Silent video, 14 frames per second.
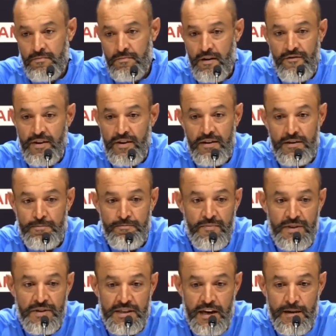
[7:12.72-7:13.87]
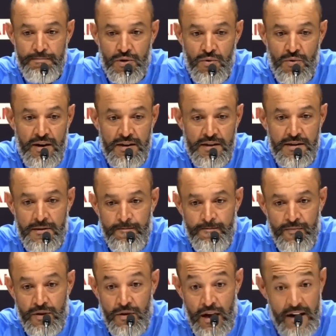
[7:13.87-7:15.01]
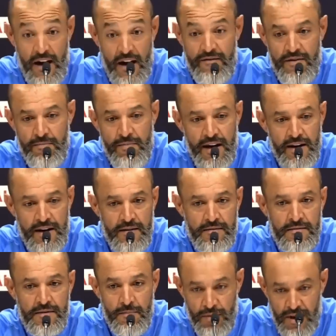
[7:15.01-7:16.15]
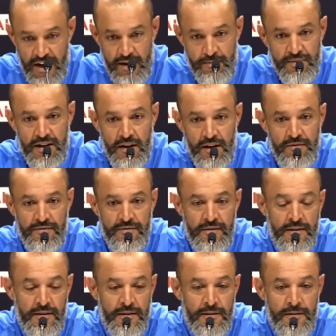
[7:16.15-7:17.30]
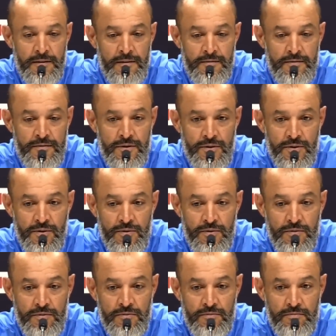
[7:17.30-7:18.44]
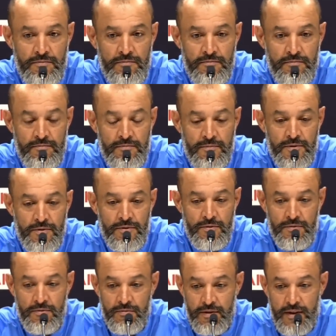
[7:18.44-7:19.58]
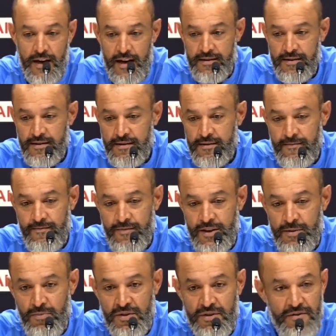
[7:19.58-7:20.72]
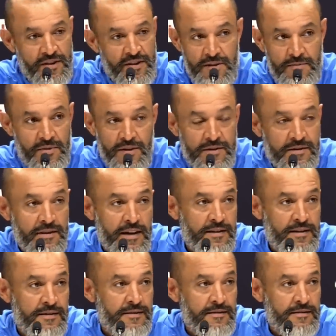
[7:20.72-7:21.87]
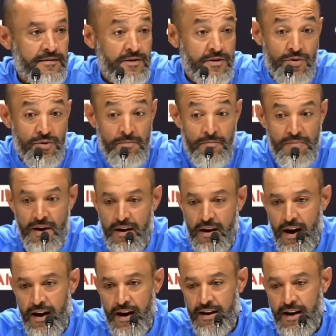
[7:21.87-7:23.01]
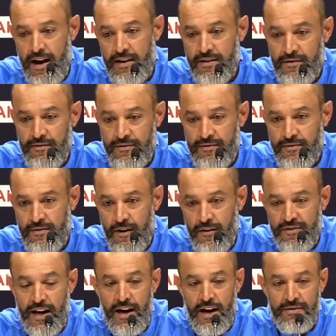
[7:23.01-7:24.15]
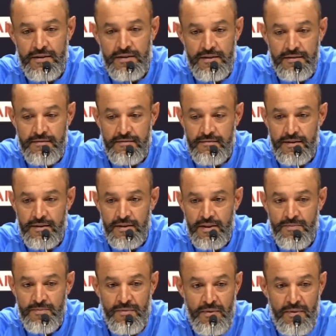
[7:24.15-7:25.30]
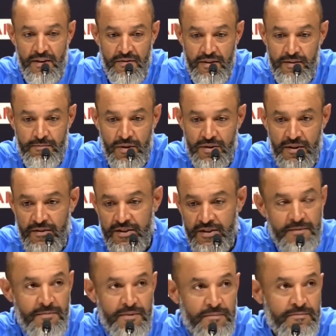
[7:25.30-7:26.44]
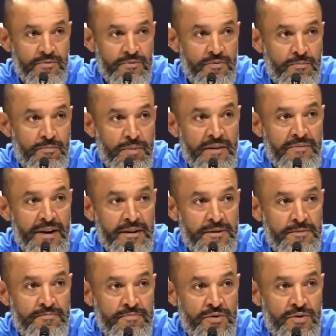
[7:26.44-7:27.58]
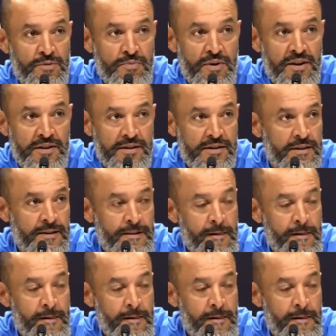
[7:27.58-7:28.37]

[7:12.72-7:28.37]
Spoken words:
I think it's up to us and everybody, the player himself, to get this motivation, because there shouldn't be any kind of doubts in terms of motivation but to play to Spurs.